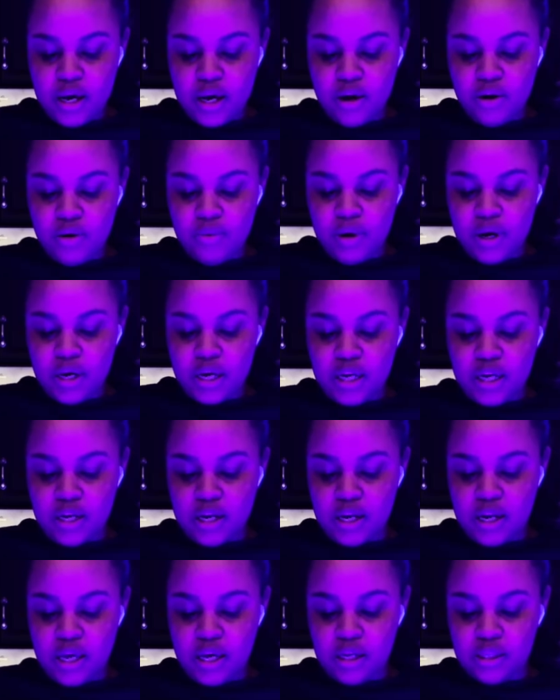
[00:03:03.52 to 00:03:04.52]
do I
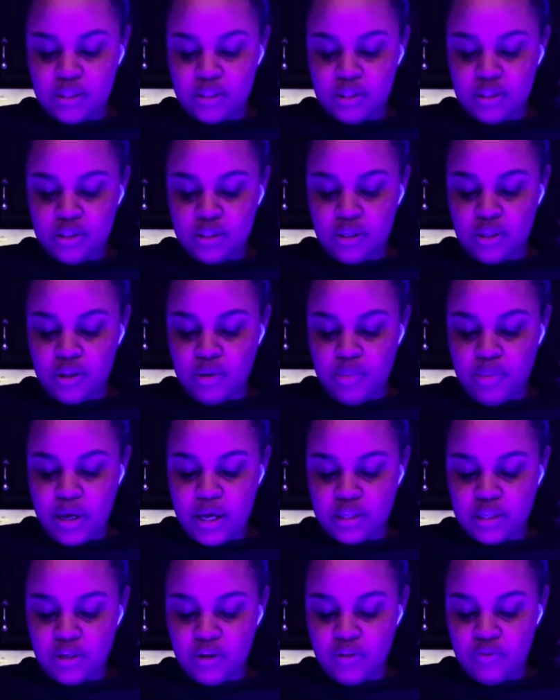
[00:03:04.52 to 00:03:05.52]
connect to the
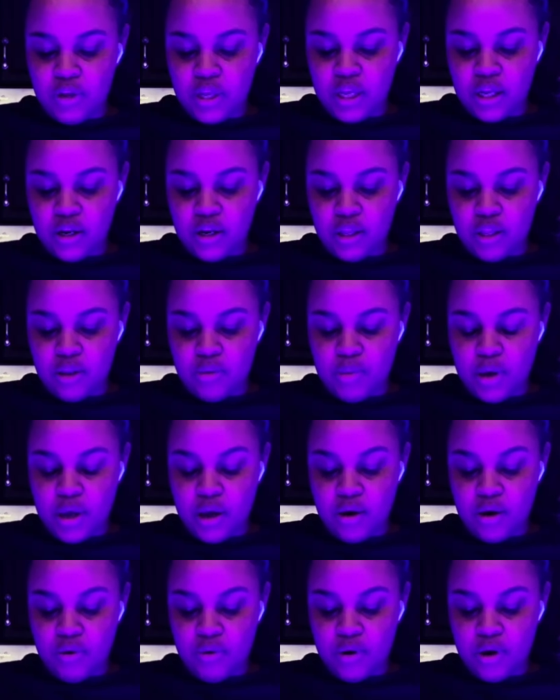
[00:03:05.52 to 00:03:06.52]
positive end of the
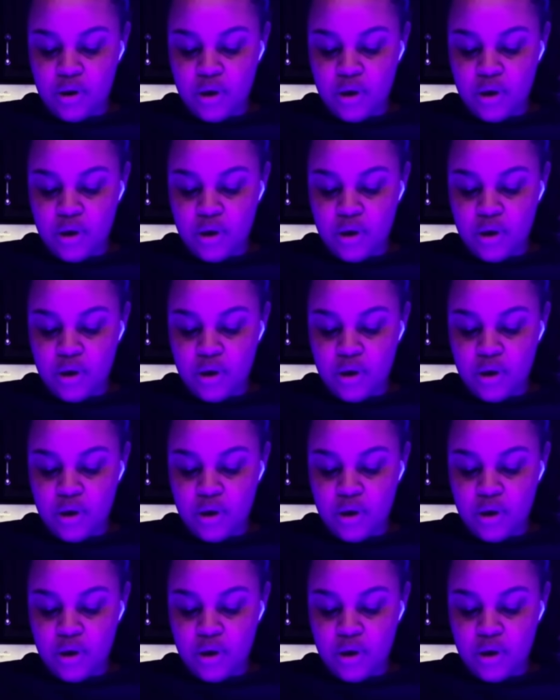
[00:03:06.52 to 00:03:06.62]
battery?